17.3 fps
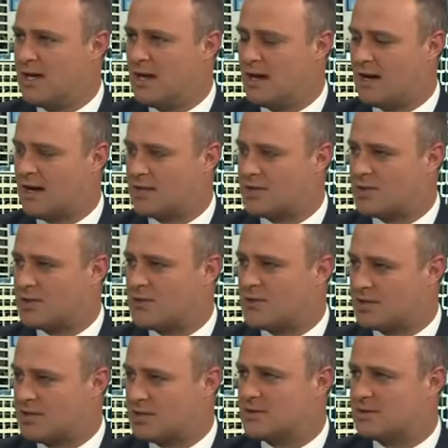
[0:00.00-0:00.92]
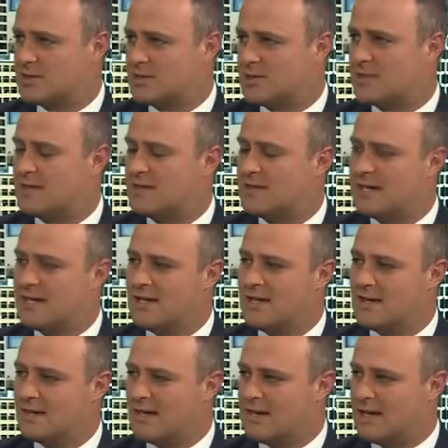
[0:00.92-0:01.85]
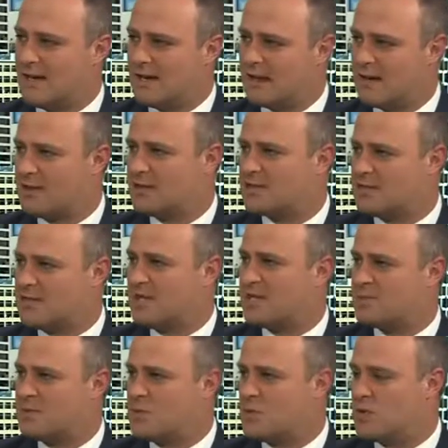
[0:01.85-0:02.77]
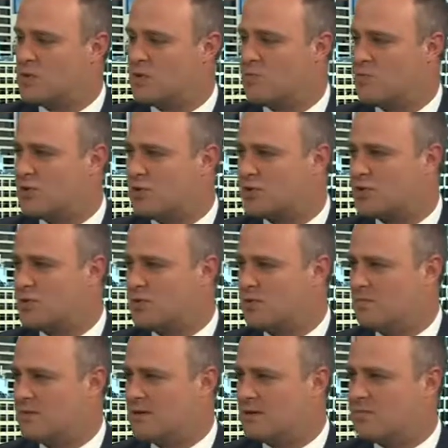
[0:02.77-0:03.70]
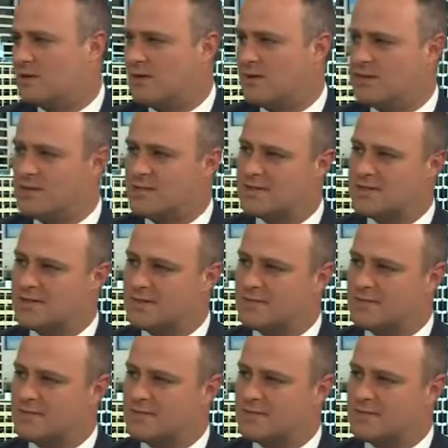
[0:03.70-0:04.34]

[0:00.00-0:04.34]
and I can sure as hell tell you that nothing scares me more than Bill Shorten being Prime Minister.